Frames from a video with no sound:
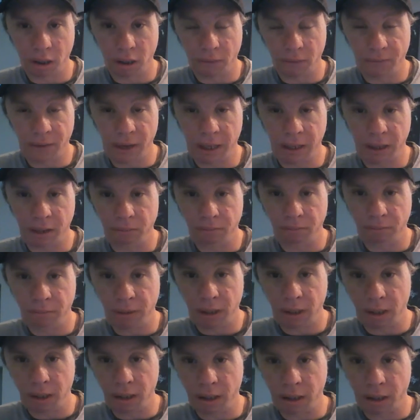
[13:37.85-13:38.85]
The Phantom
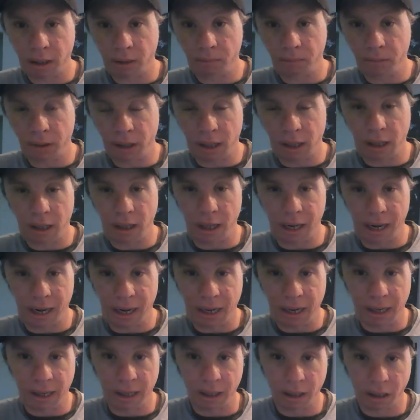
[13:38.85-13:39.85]
Menace,
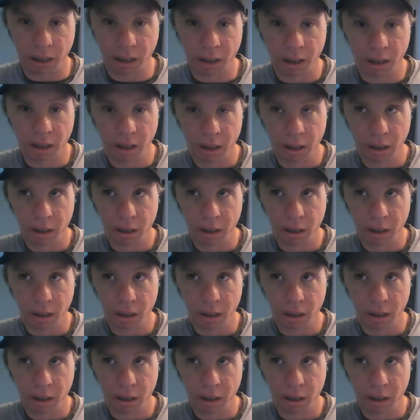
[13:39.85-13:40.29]
as